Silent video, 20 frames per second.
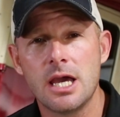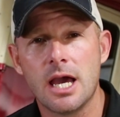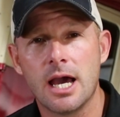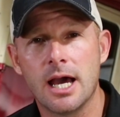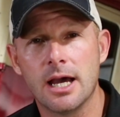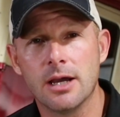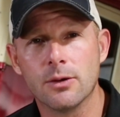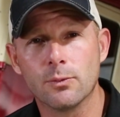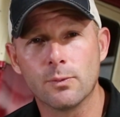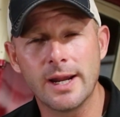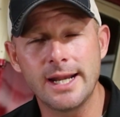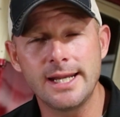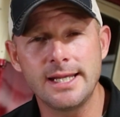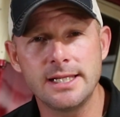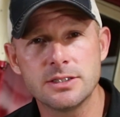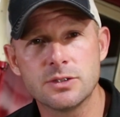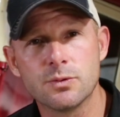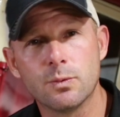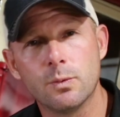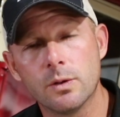
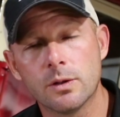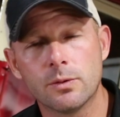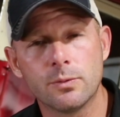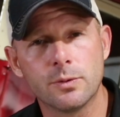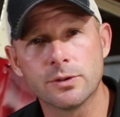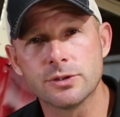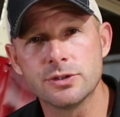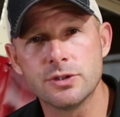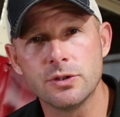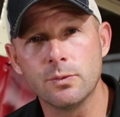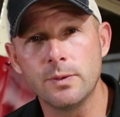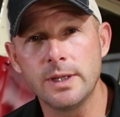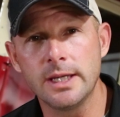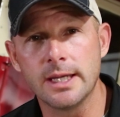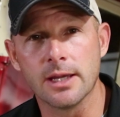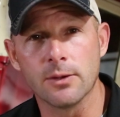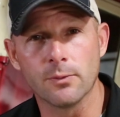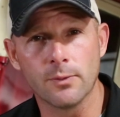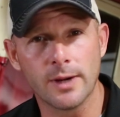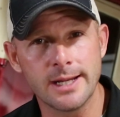Reading's World War II weekend.